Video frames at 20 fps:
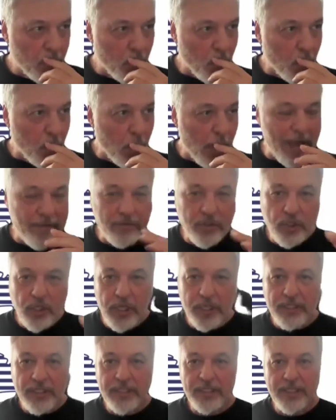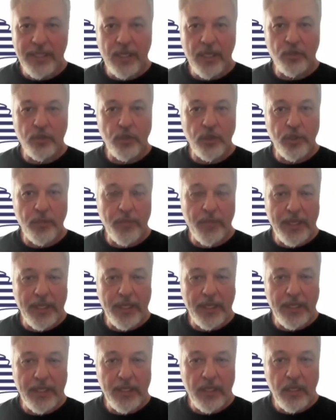I've just scheduled a
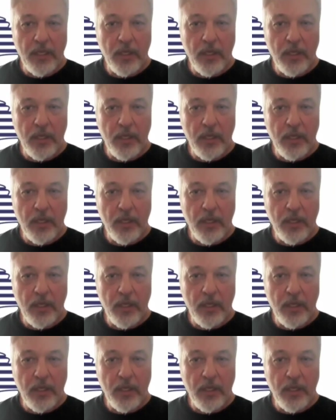meeting